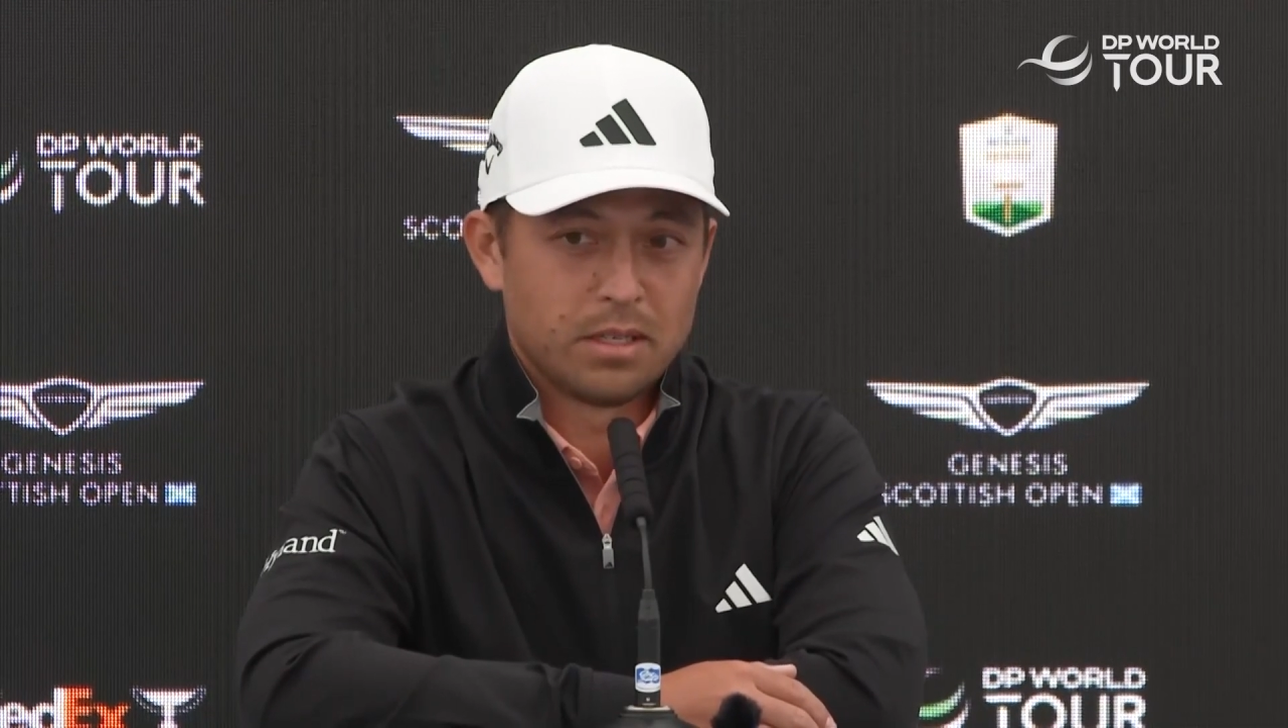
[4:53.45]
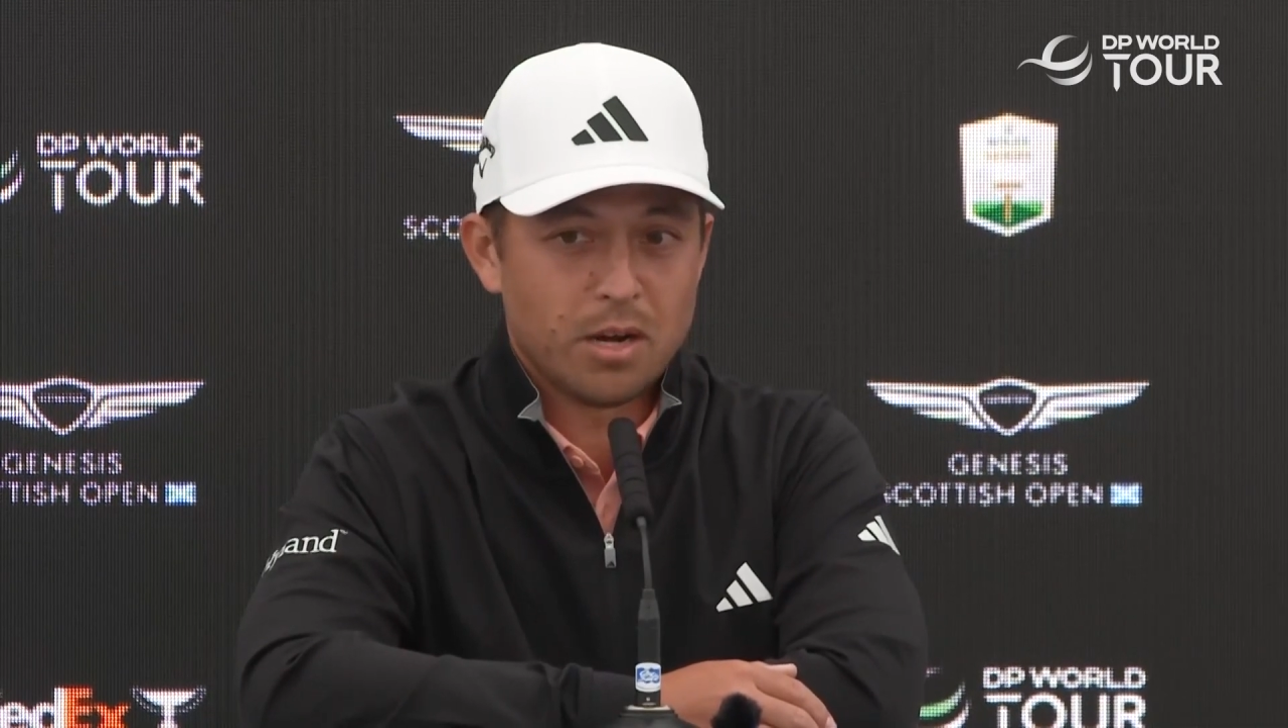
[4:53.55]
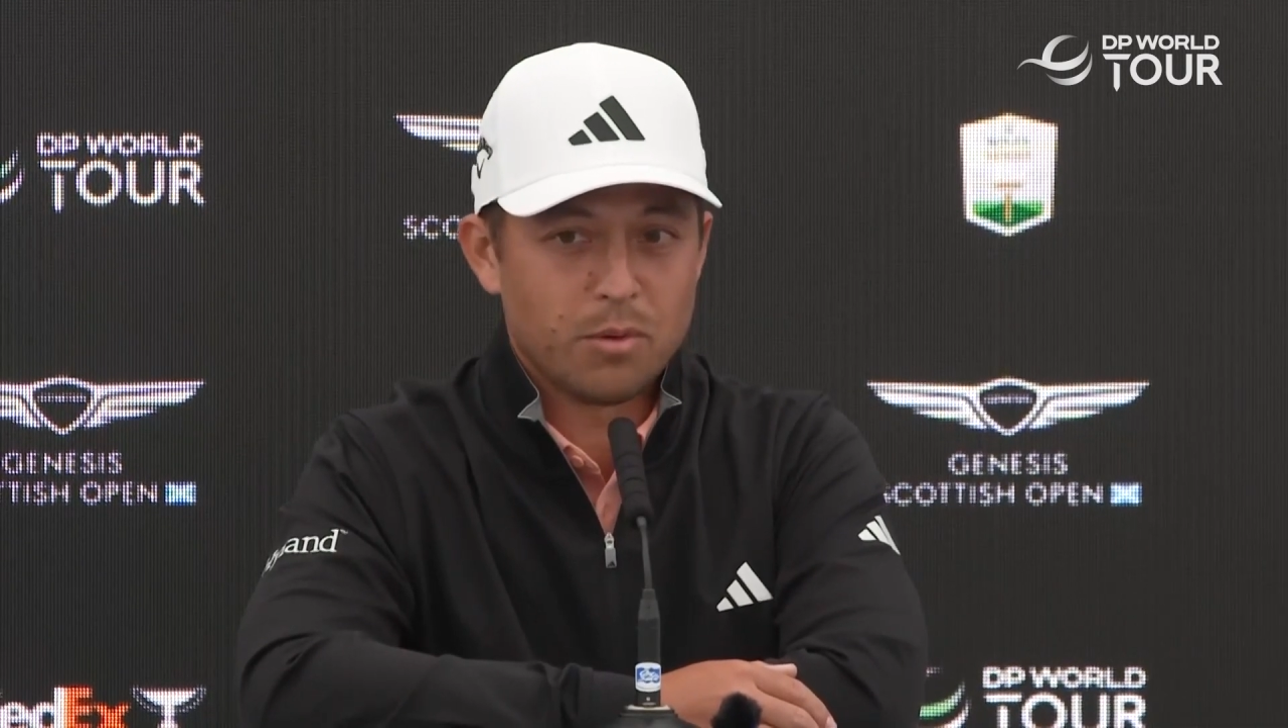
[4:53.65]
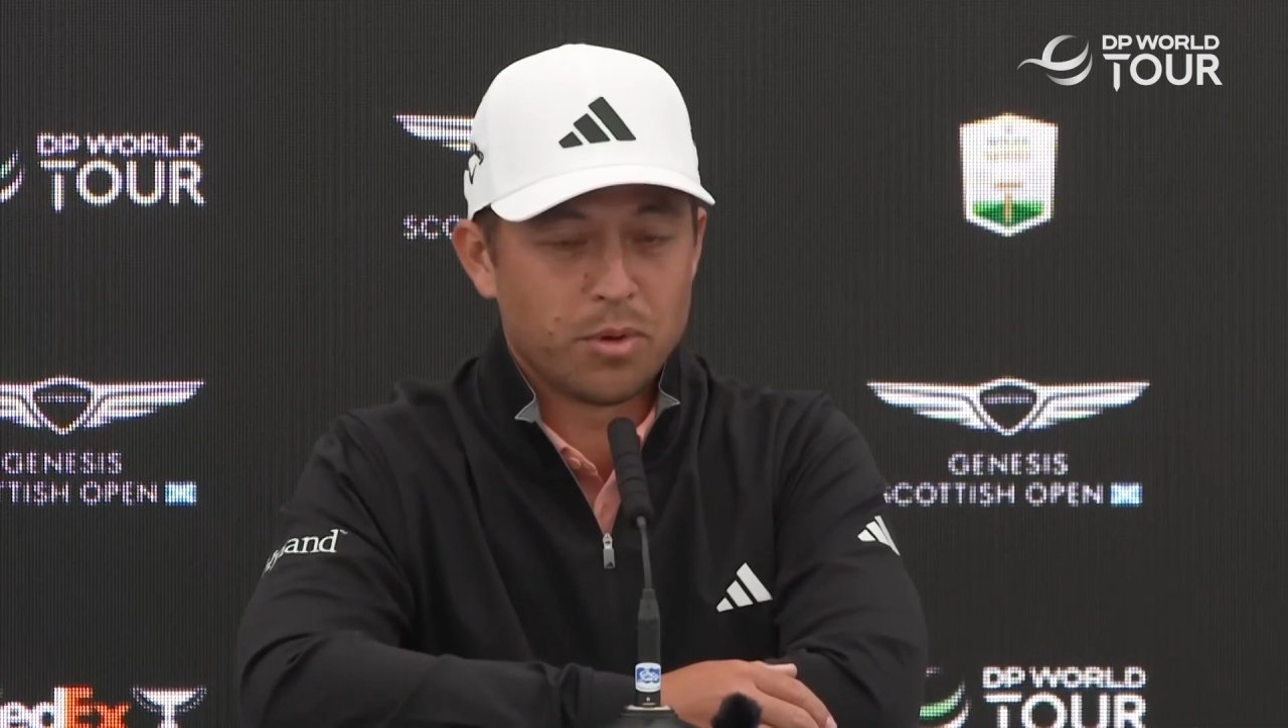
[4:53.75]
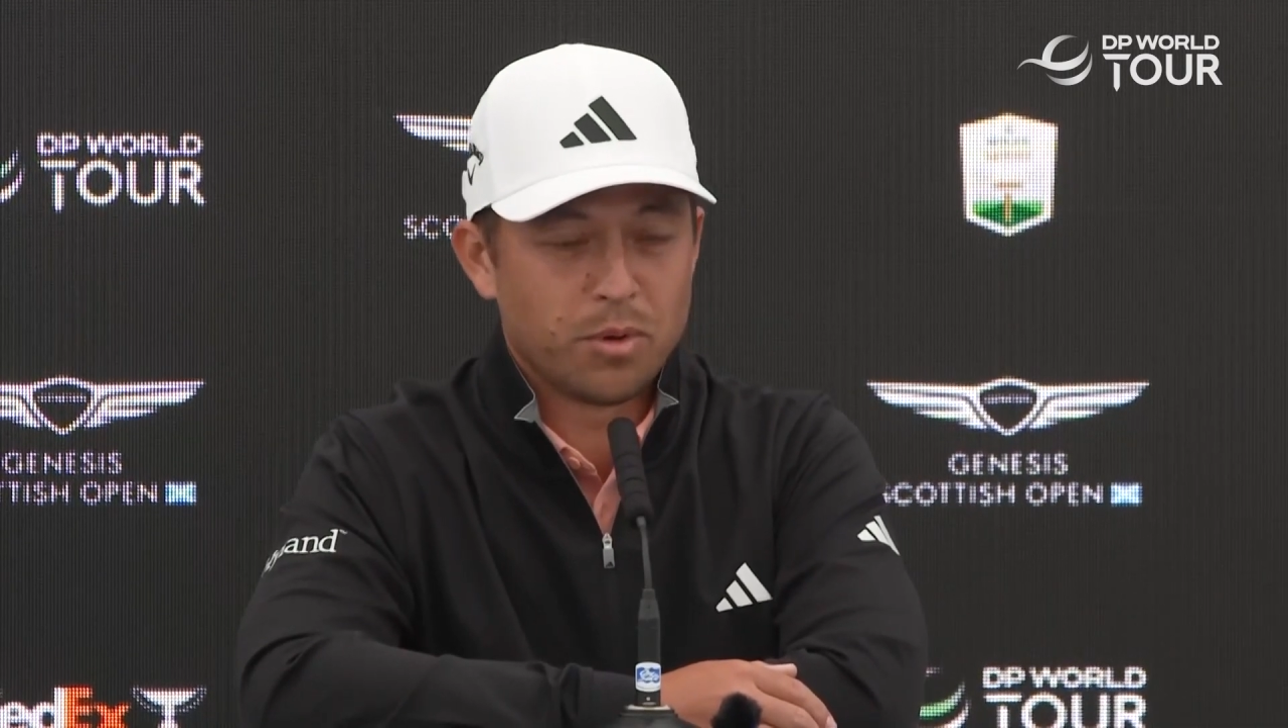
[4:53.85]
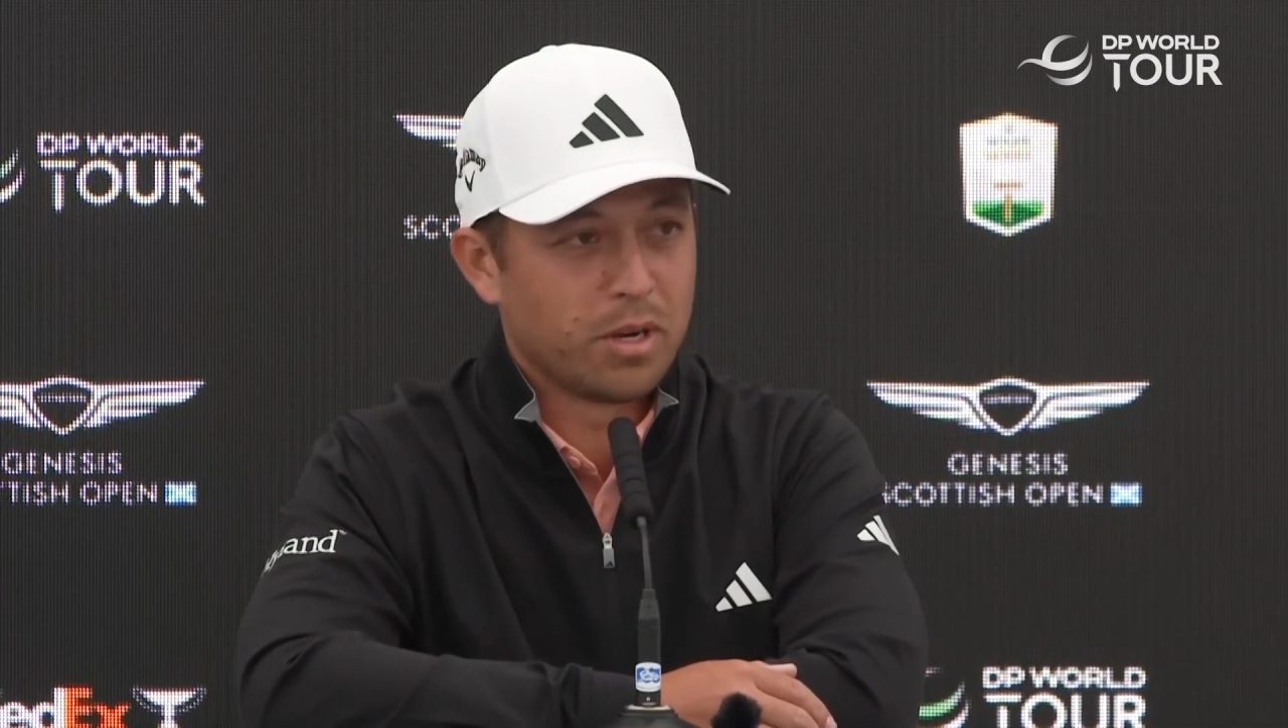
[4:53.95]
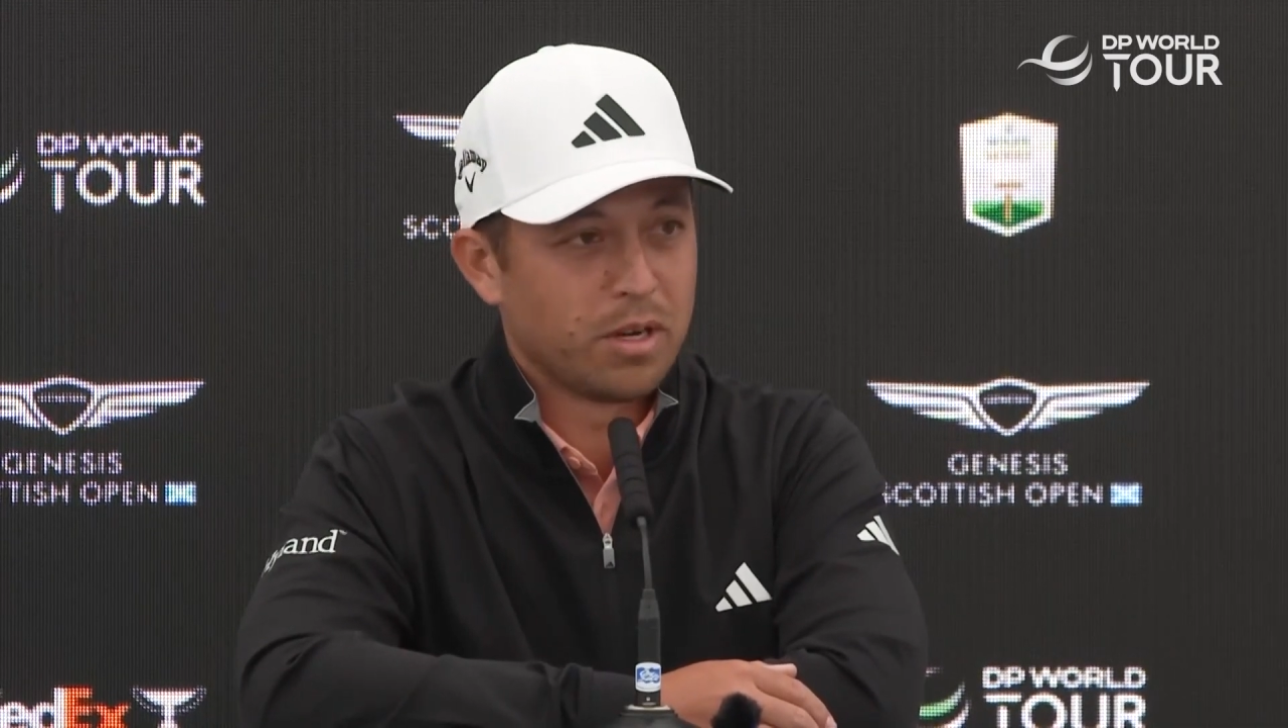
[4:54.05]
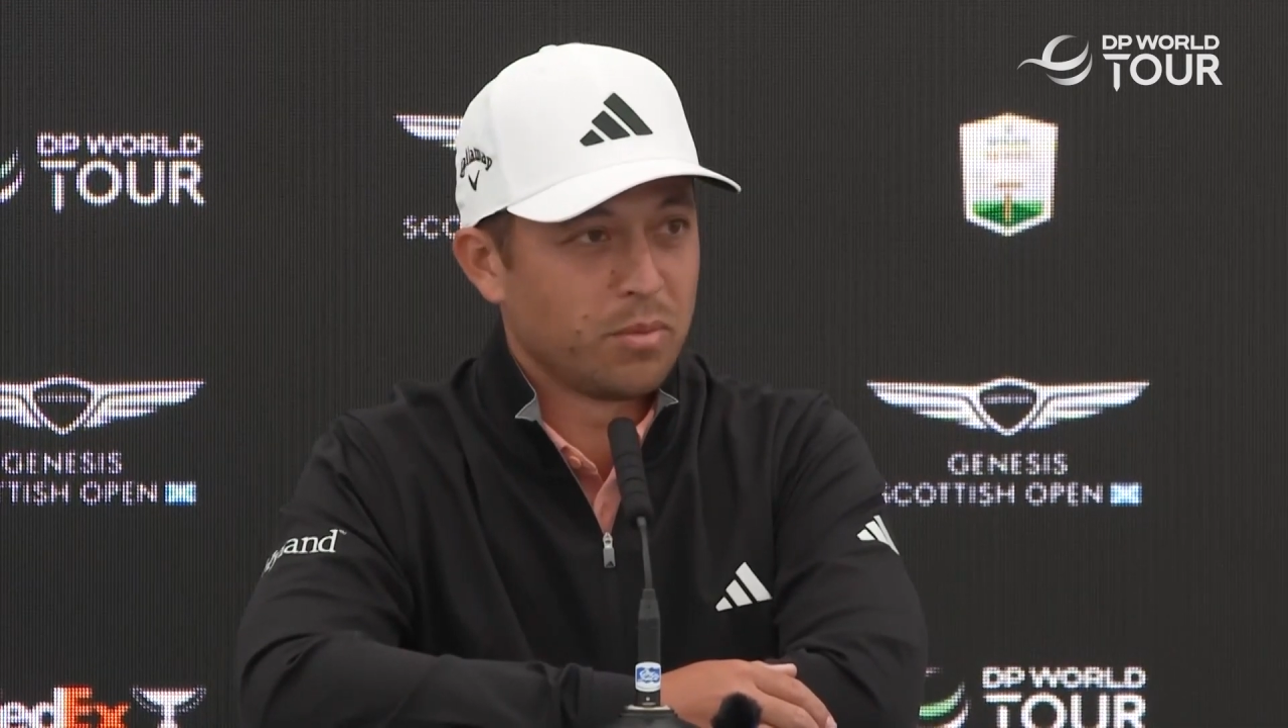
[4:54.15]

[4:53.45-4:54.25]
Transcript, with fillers: not what we want,